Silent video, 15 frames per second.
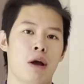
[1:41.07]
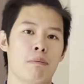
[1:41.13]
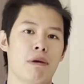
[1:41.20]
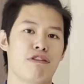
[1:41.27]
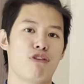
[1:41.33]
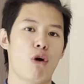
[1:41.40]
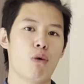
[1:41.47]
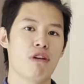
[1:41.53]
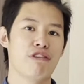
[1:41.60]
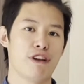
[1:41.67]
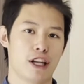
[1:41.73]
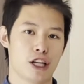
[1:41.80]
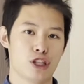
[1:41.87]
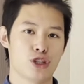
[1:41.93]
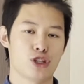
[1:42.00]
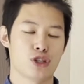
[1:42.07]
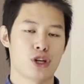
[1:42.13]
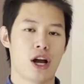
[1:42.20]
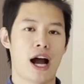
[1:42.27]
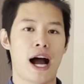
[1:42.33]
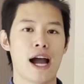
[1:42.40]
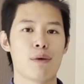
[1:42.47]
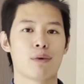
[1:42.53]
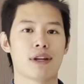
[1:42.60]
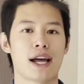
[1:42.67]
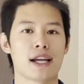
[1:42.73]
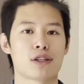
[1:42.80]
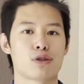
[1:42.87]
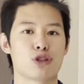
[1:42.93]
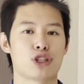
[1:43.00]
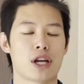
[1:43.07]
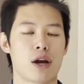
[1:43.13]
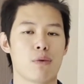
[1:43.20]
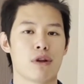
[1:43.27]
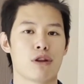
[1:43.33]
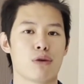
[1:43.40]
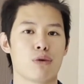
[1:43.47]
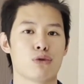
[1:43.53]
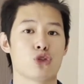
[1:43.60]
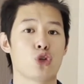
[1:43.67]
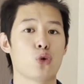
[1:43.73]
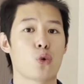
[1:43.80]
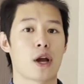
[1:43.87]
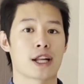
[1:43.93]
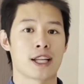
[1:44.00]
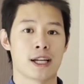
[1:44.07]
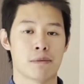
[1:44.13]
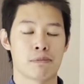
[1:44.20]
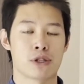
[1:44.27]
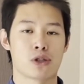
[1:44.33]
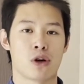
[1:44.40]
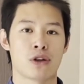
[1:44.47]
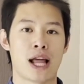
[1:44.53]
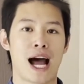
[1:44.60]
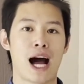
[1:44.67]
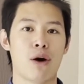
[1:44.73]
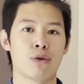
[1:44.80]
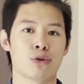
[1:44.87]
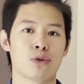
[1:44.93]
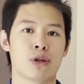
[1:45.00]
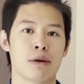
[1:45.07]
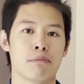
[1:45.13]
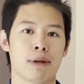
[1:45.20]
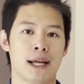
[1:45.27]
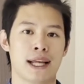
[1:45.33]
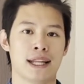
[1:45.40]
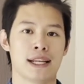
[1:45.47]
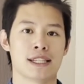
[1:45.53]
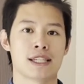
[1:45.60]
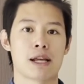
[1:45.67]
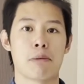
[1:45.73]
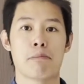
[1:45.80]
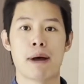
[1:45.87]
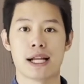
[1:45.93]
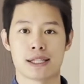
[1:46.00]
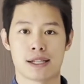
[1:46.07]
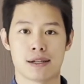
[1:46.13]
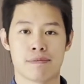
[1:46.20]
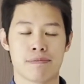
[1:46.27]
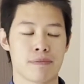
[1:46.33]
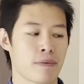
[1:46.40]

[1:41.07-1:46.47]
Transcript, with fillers: Before we finish, I would like to share with you two quick tips on how you can play this better.